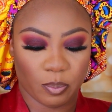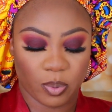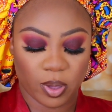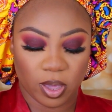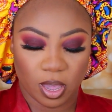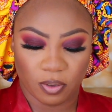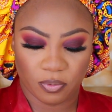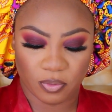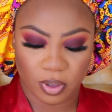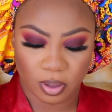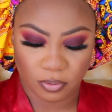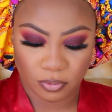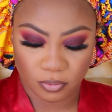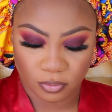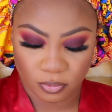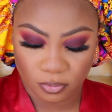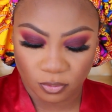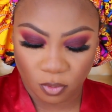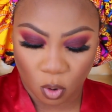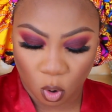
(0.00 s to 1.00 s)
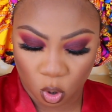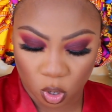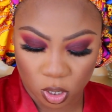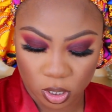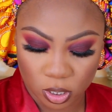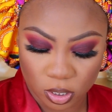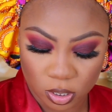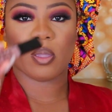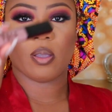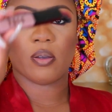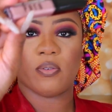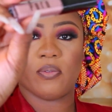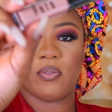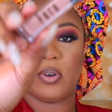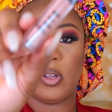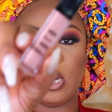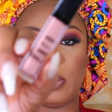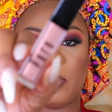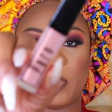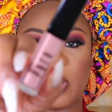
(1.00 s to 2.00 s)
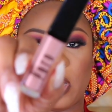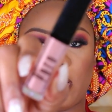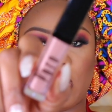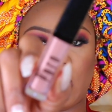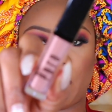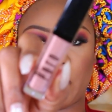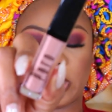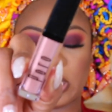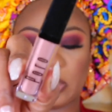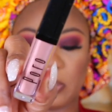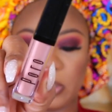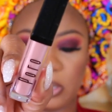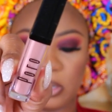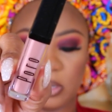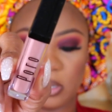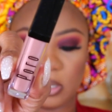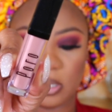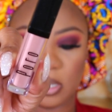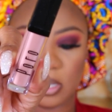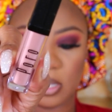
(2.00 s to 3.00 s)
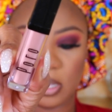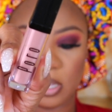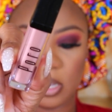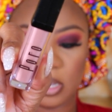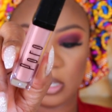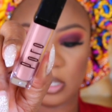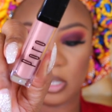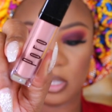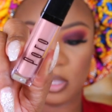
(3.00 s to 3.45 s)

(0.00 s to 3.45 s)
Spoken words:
BFF4. For lip color, I'm going to be using this